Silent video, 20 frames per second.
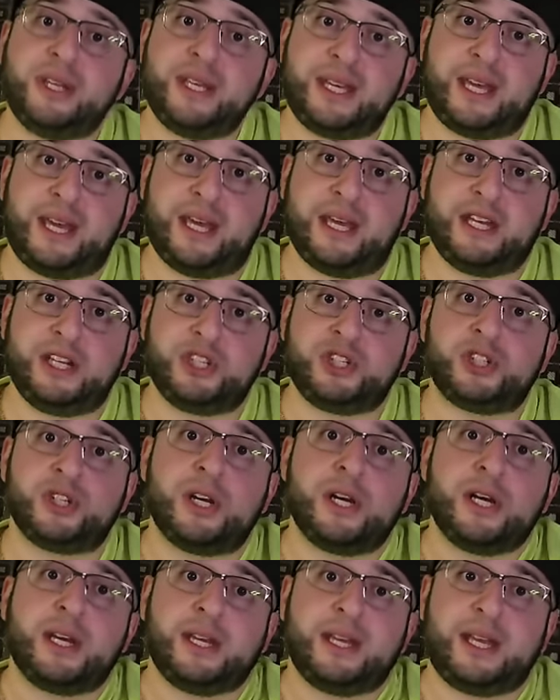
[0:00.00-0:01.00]
kids
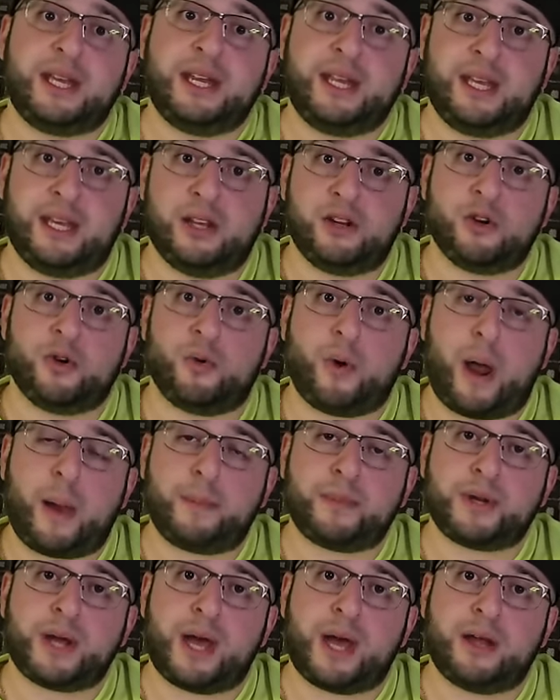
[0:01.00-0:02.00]
getting into
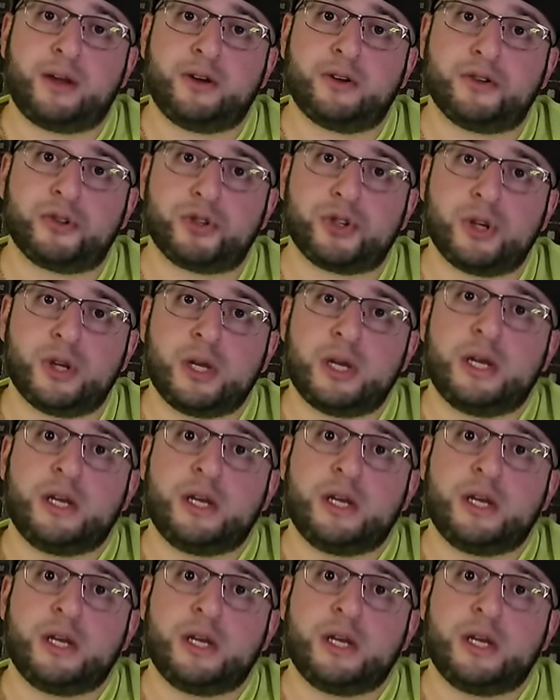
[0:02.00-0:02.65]
reptiles,